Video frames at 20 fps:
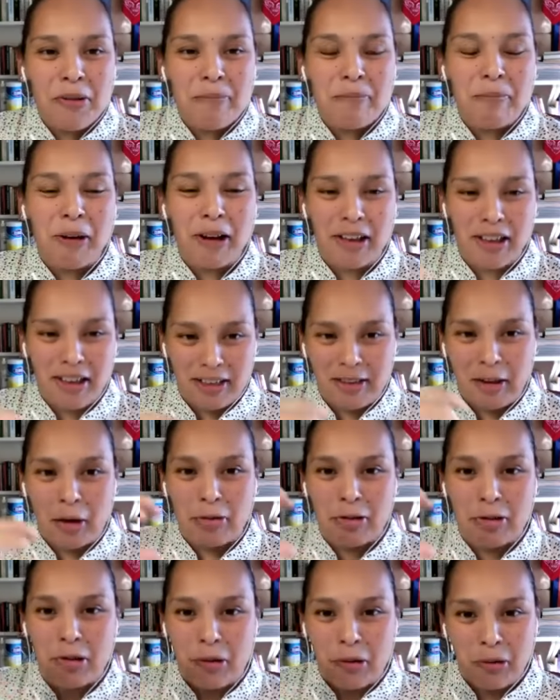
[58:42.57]
but it's
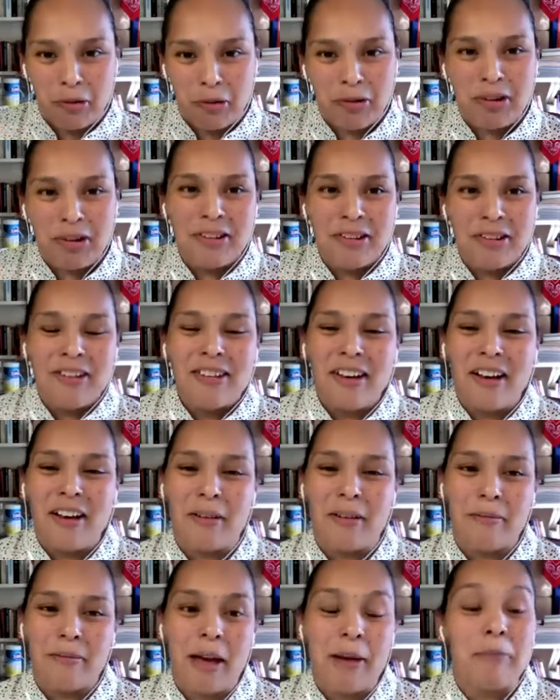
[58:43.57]
also
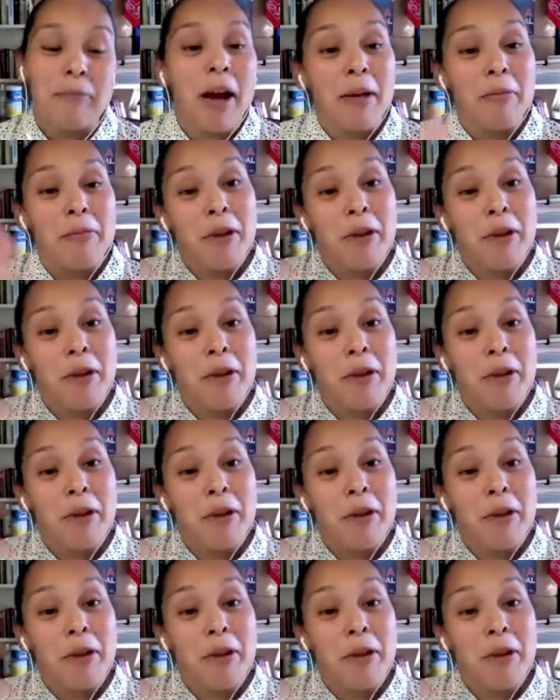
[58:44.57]
I'm